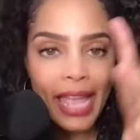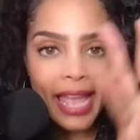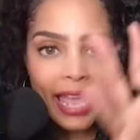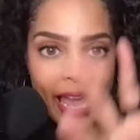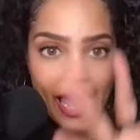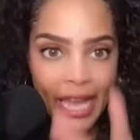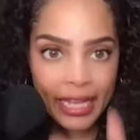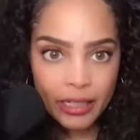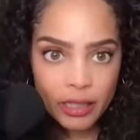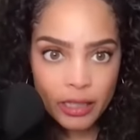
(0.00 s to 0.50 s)

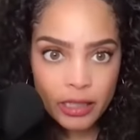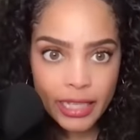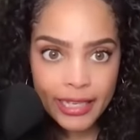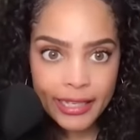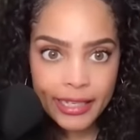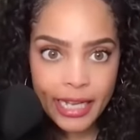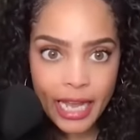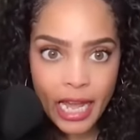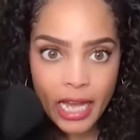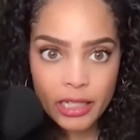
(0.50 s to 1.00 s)

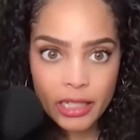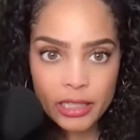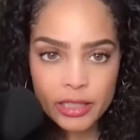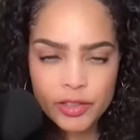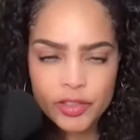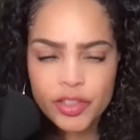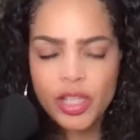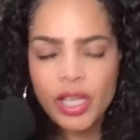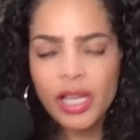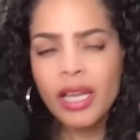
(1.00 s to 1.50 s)
Adelaide
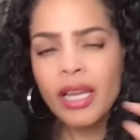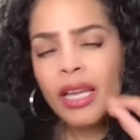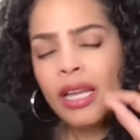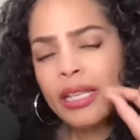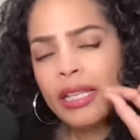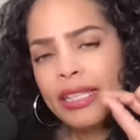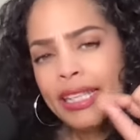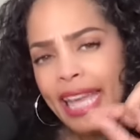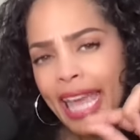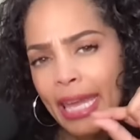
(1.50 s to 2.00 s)
Cottage.
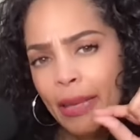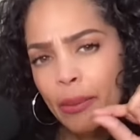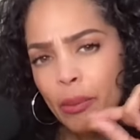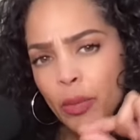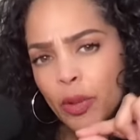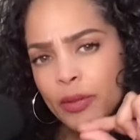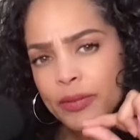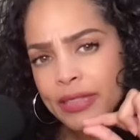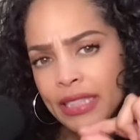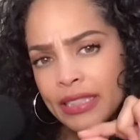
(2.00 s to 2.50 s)
Kate
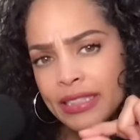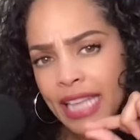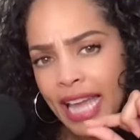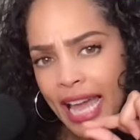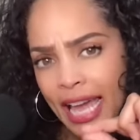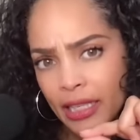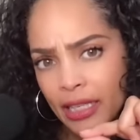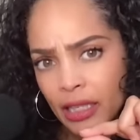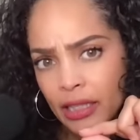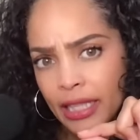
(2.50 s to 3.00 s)
moved into
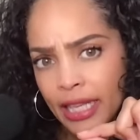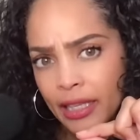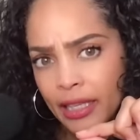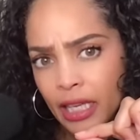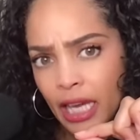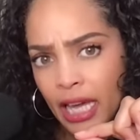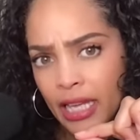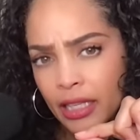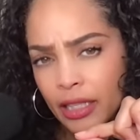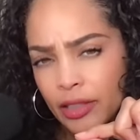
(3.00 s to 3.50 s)
Adelaide
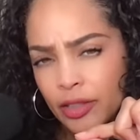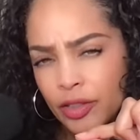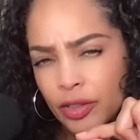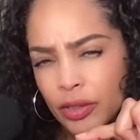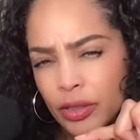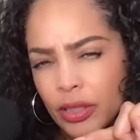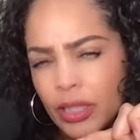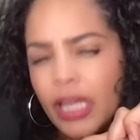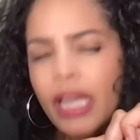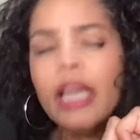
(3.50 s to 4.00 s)
Cottage.
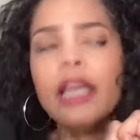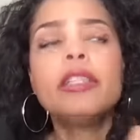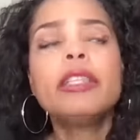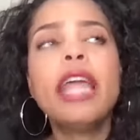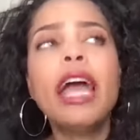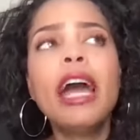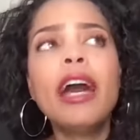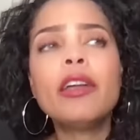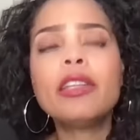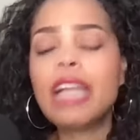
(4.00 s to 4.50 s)

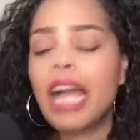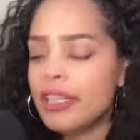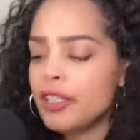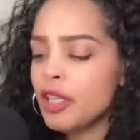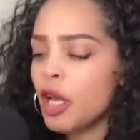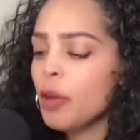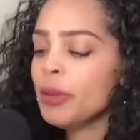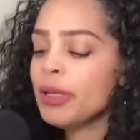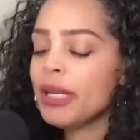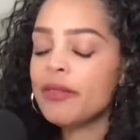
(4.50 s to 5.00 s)
Now, I
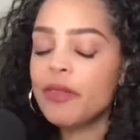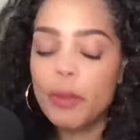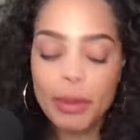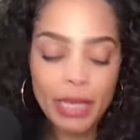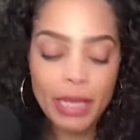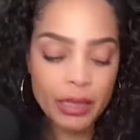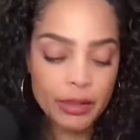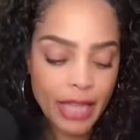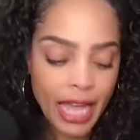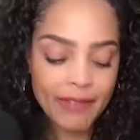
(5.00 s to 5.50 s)
know what
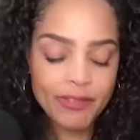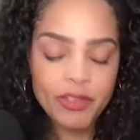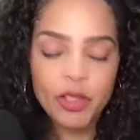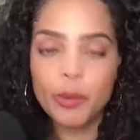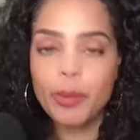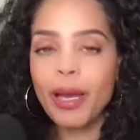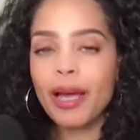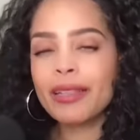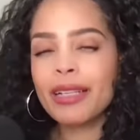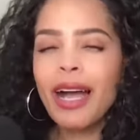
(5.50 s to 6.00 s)
everybody laughed
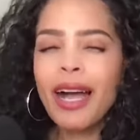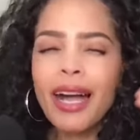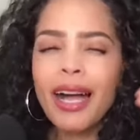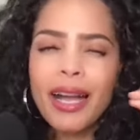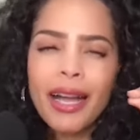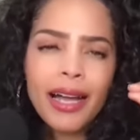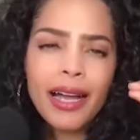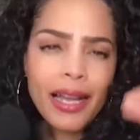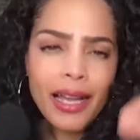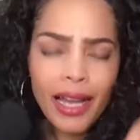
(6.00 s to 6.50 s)
about. Ha,
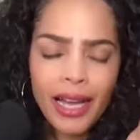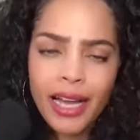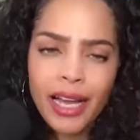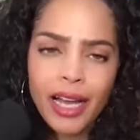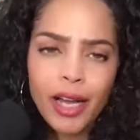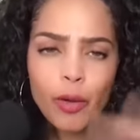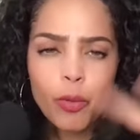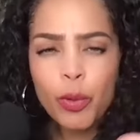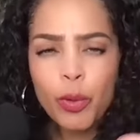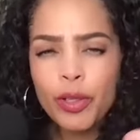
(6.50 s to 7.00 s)
ha,
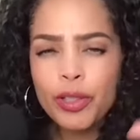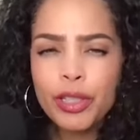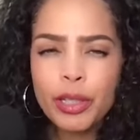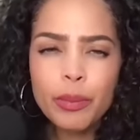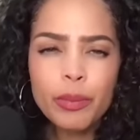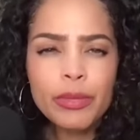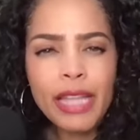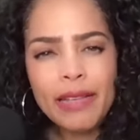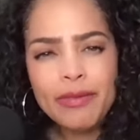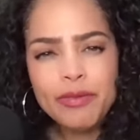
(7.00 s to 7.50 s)
ha.
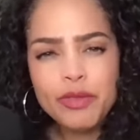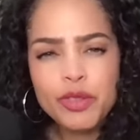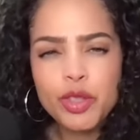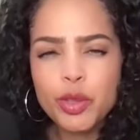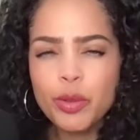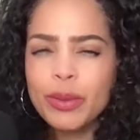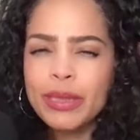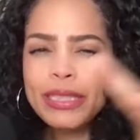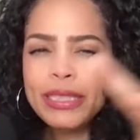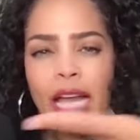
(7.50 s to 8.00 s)
William left
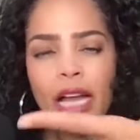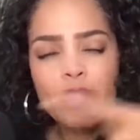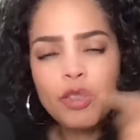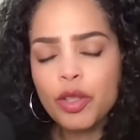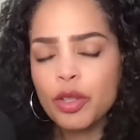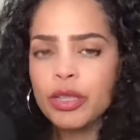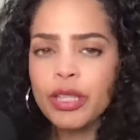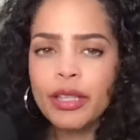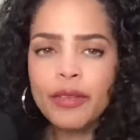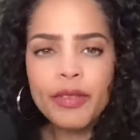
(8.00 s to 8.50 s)
you and now
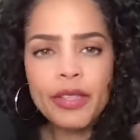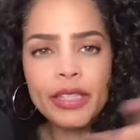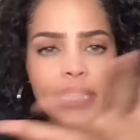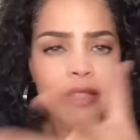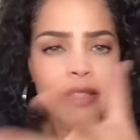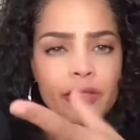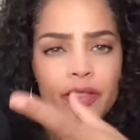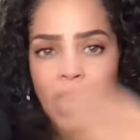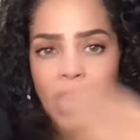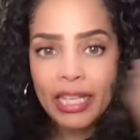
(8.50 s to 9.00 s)
you're living
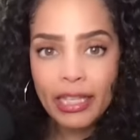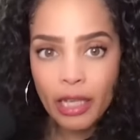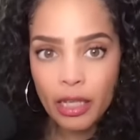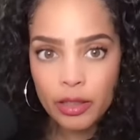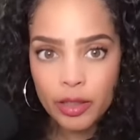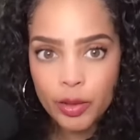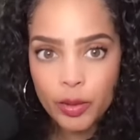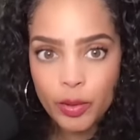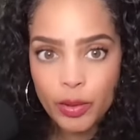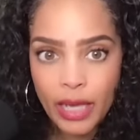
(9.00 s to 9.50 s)
in like a
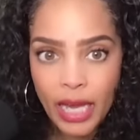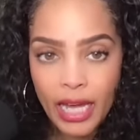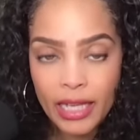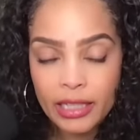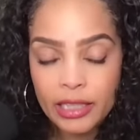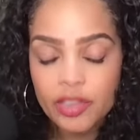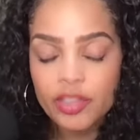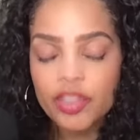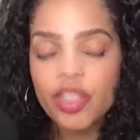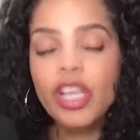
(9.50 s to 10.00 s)
little
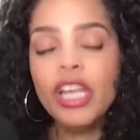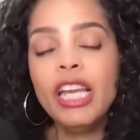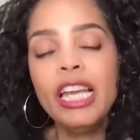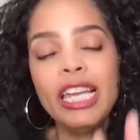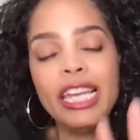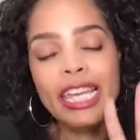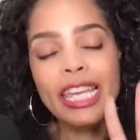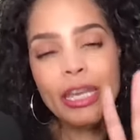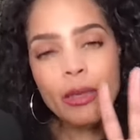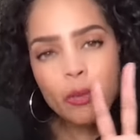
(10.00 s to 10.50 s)
cottage.
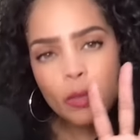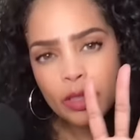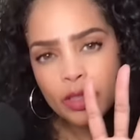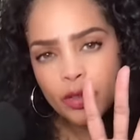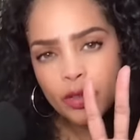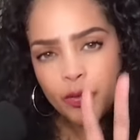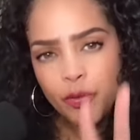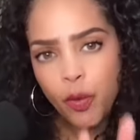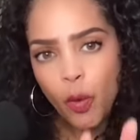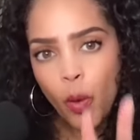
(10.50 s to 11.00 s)
It
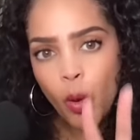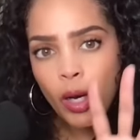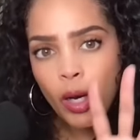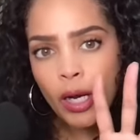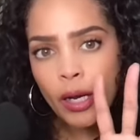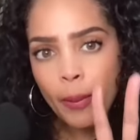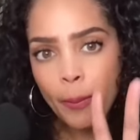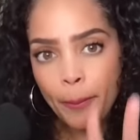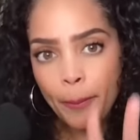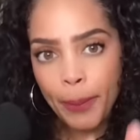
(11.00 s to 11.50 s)
was
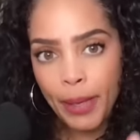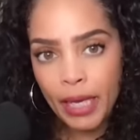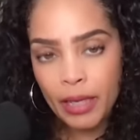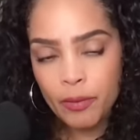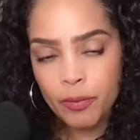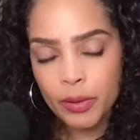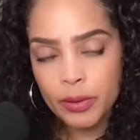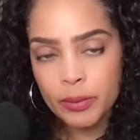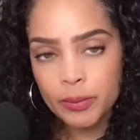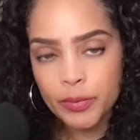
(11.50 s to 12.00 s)
four
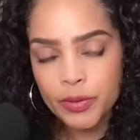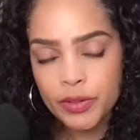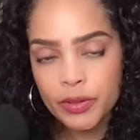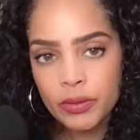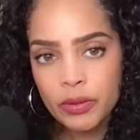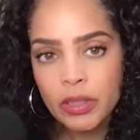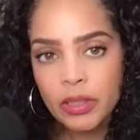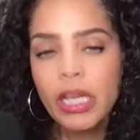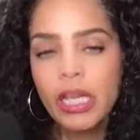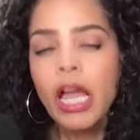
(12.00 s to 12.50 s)
bedrooms.
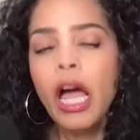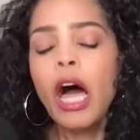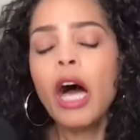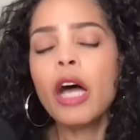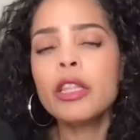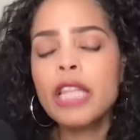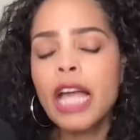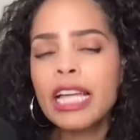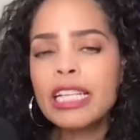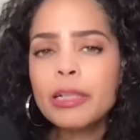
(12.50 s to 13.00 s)
A
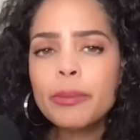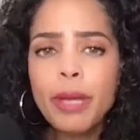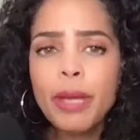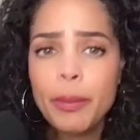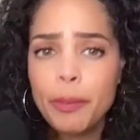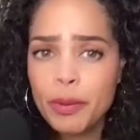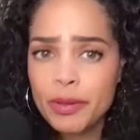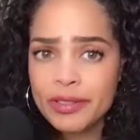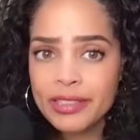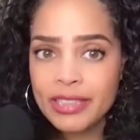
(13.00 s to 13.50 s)
lot of
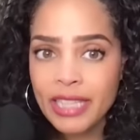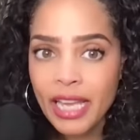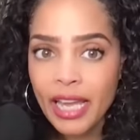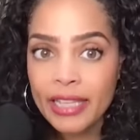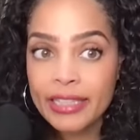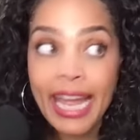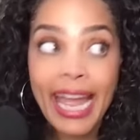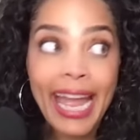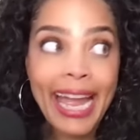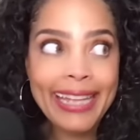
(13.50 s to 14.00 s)
people
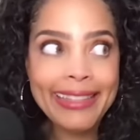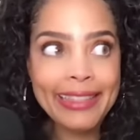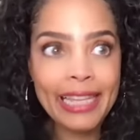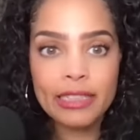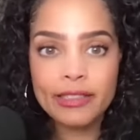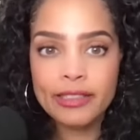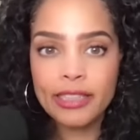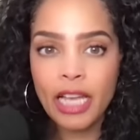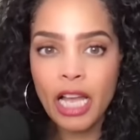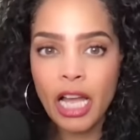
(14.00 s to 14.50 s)
said at
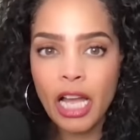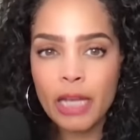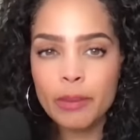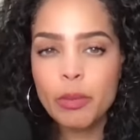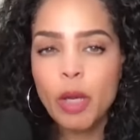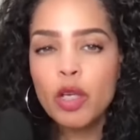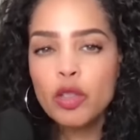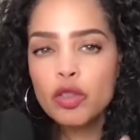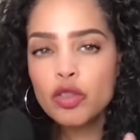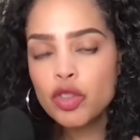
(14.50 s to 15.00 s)
that time,
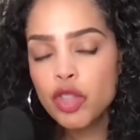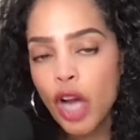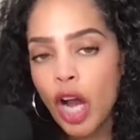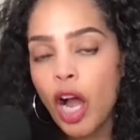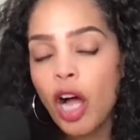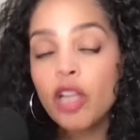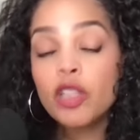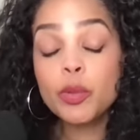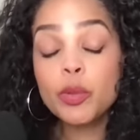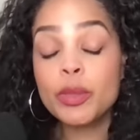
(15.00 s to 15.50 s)

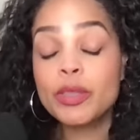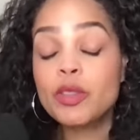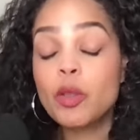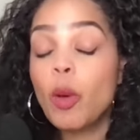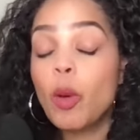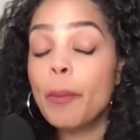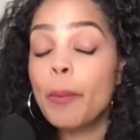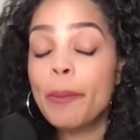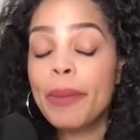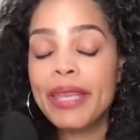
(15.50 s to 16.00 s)
Charles was the
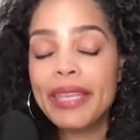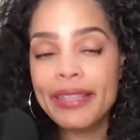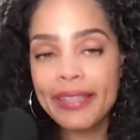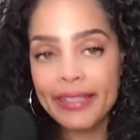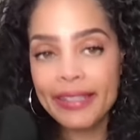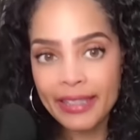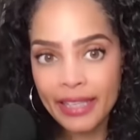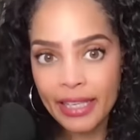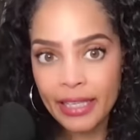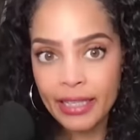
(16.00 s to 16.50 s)
one being
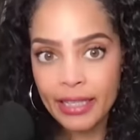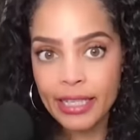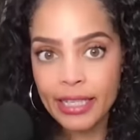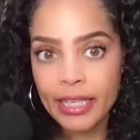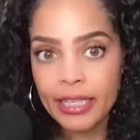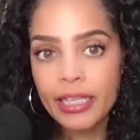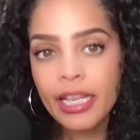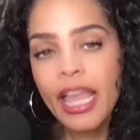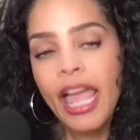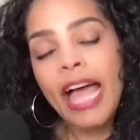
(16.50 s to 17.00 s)
an
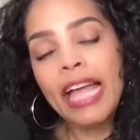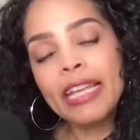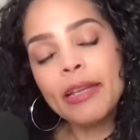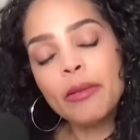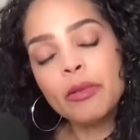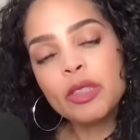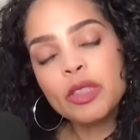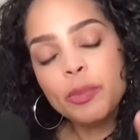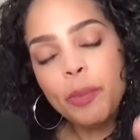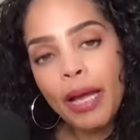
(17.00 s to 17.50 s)
idiot and he
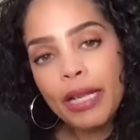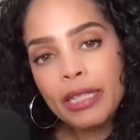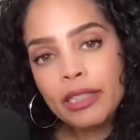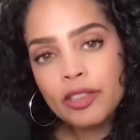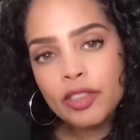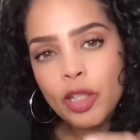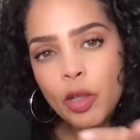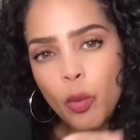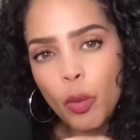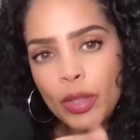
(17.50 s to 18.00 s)
was
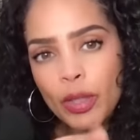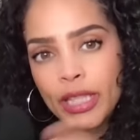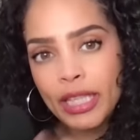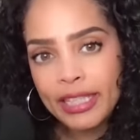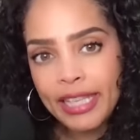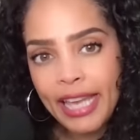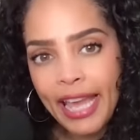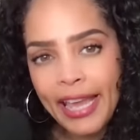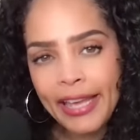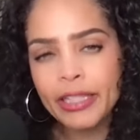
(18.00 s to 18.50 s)
punishing Will
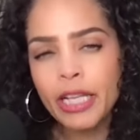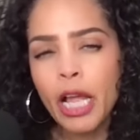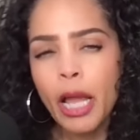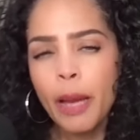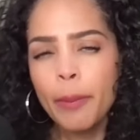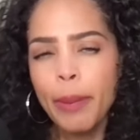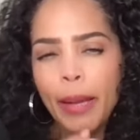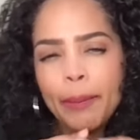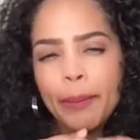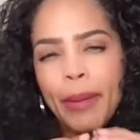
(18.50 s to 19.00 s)
and Kate
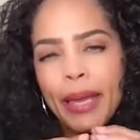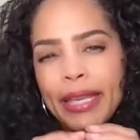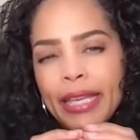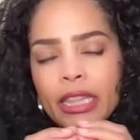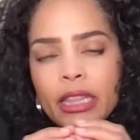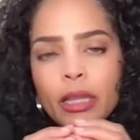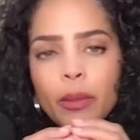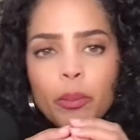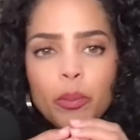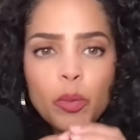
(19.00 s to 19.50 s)
by
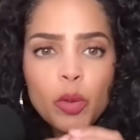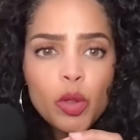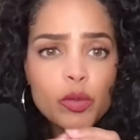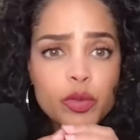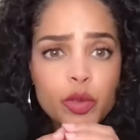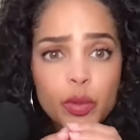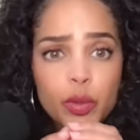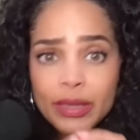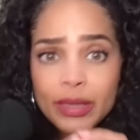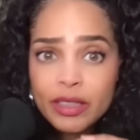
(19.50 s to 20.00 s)
making them move
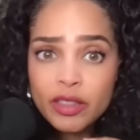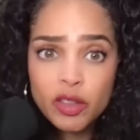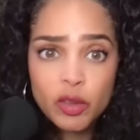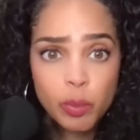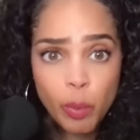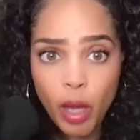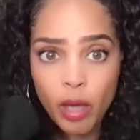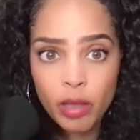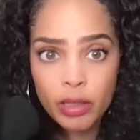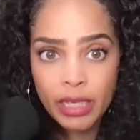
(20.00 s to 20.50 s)
to a
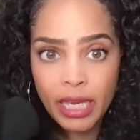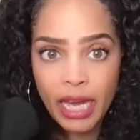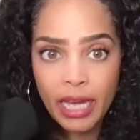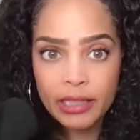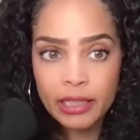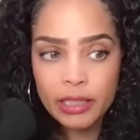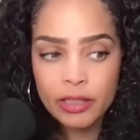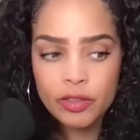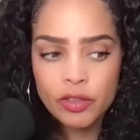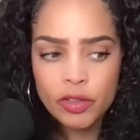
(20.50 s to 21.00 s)
small
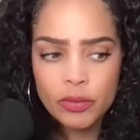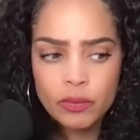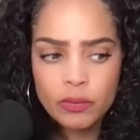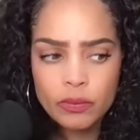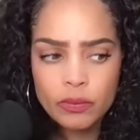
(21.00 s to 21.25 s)
cottage.